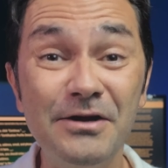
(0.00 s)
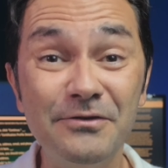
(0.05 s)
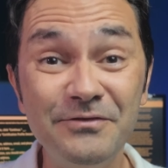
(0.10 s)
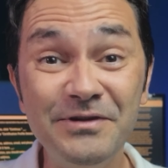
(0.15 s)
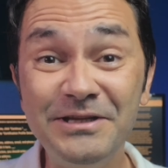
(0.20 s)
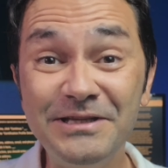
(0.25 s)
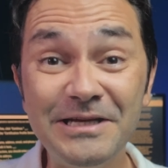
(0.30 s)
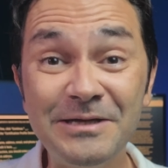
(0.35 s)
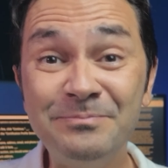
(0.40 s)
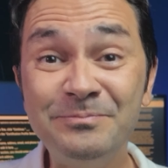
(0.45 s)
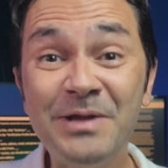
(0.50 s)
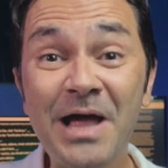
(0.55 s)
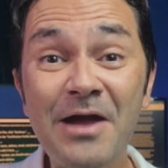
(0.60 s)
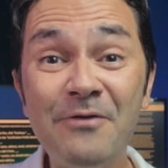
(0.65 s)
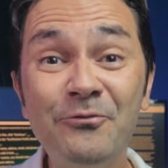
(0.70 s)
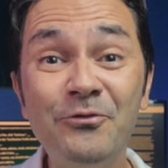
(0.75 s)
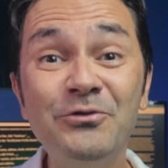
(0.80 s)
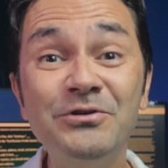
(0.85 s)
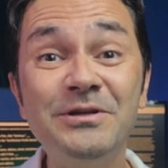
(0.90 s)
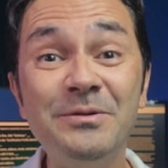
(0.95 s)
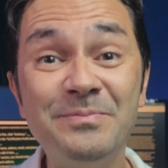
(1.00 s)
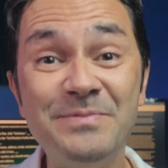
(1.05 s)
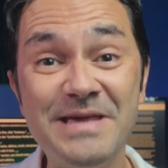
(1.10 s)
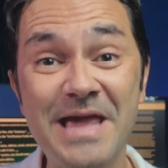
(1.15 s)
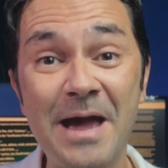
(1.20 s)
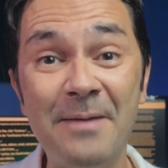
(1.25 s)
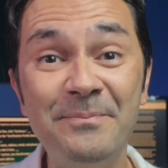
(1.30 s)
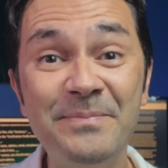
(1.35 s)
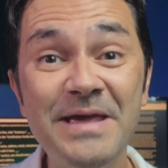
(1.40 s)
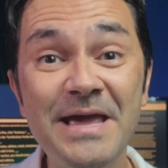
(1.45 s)
We'll apply for the
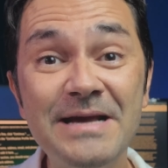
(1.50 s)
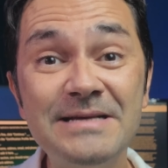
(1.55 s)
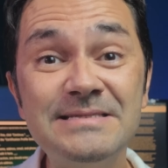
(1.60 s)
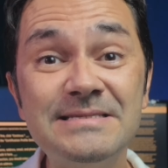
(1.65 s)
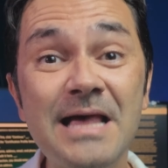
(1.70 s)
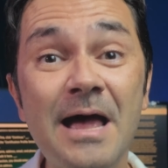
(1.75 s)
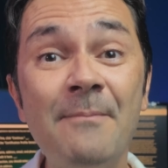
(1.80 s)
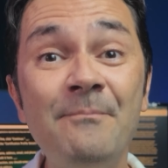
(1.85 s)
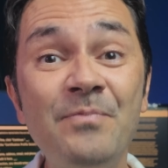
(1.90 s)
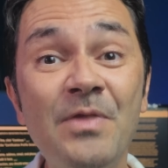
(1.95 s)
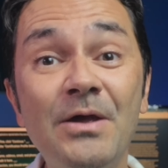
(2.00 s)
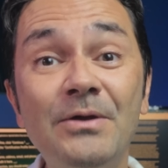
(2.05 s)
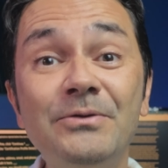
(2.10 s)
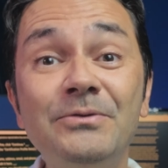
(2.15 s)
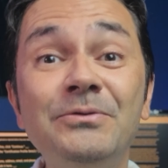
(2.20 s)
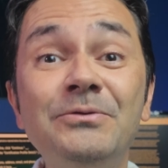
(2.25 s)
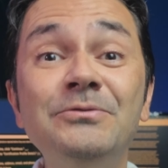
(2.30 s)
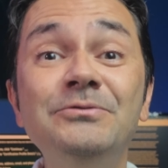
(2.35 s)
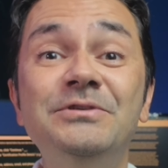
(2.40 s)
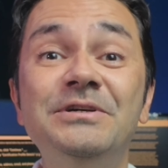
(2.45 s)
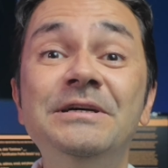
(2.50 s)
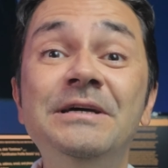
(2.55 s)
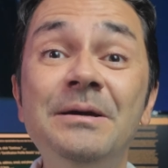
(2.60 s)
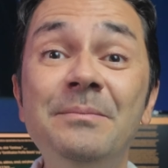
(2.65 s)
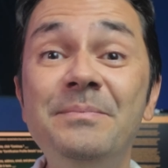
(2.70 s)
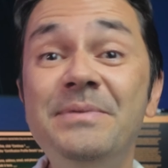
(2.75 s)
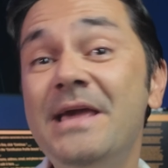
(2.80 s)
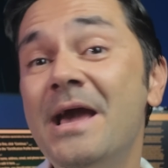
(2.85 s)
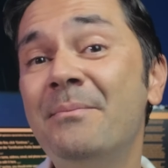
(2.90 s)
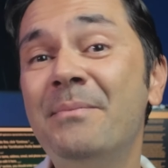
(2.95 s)
PMP exam through the
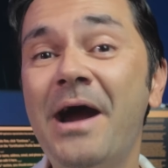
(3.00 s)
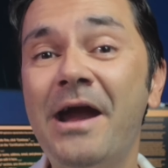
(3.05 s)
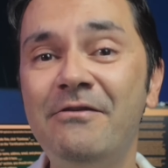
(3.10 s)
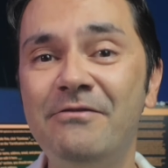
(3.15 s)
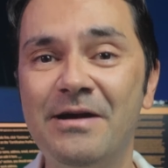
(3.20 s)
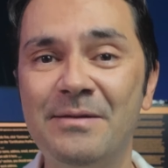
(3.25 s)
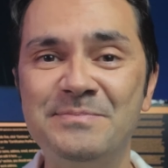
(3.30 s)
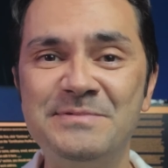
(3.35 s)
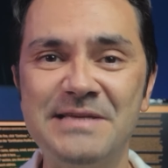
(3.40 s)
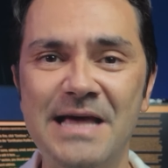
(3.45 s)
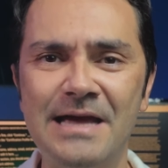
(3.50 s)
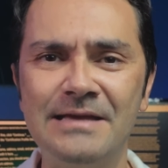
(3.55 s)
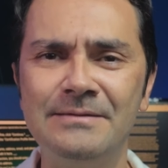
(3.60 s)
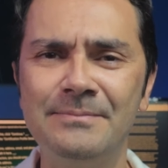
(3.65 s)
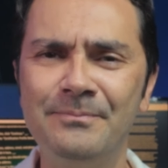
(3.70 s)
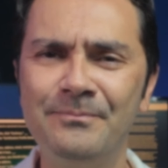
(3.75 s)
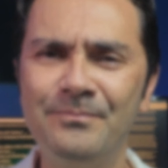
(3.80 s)
PMI website.